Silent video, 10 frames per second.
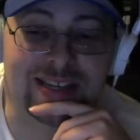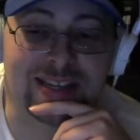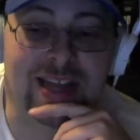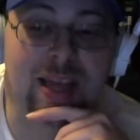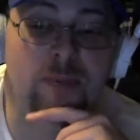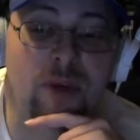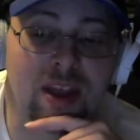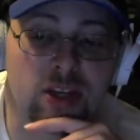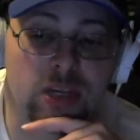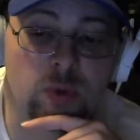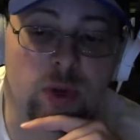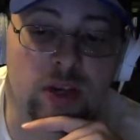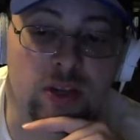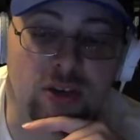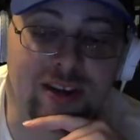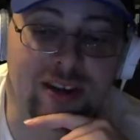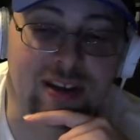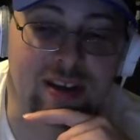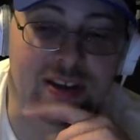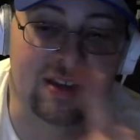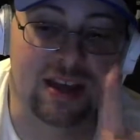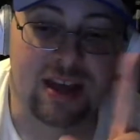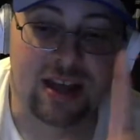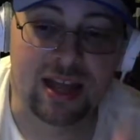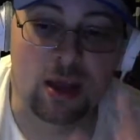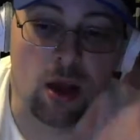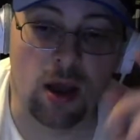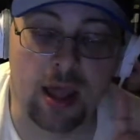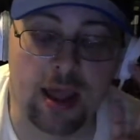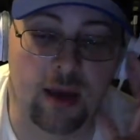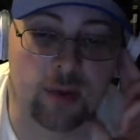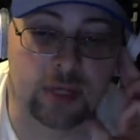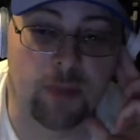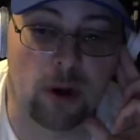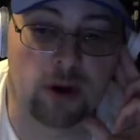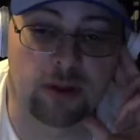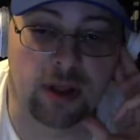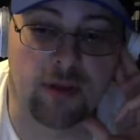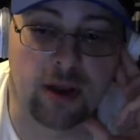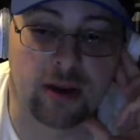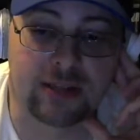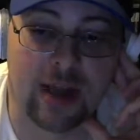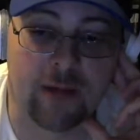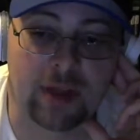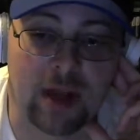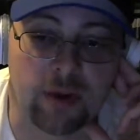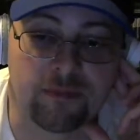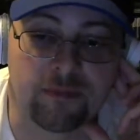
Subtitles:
They could bring in Joss Whedon to direct it because he was part of the writing staff for that one.